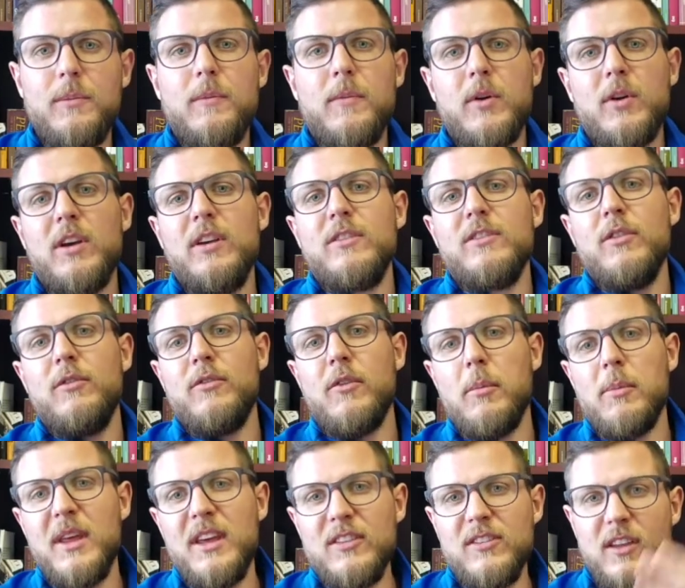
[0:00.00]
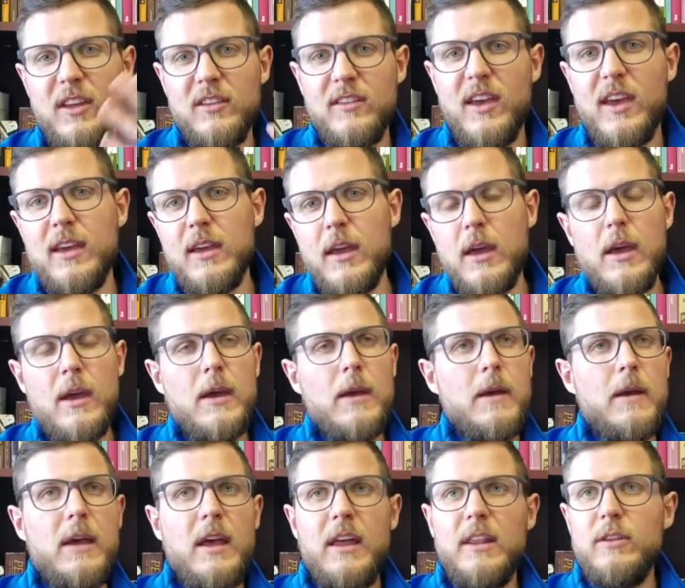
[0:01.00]
Okay, so from this they take,
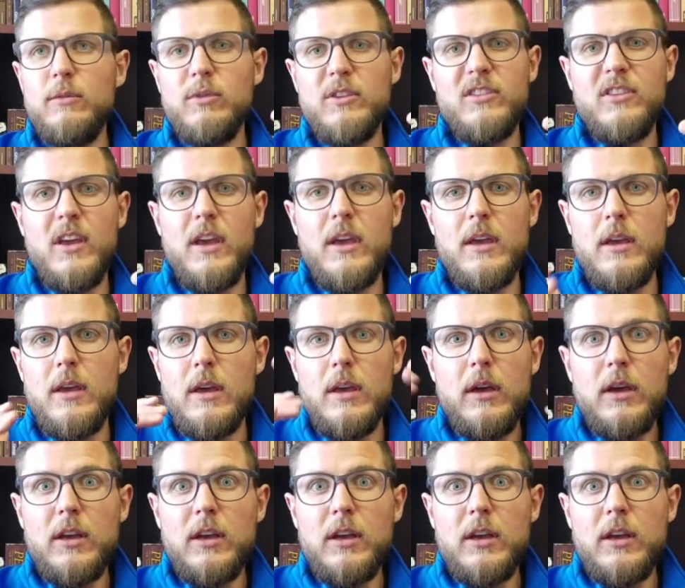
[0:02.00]
and then we say,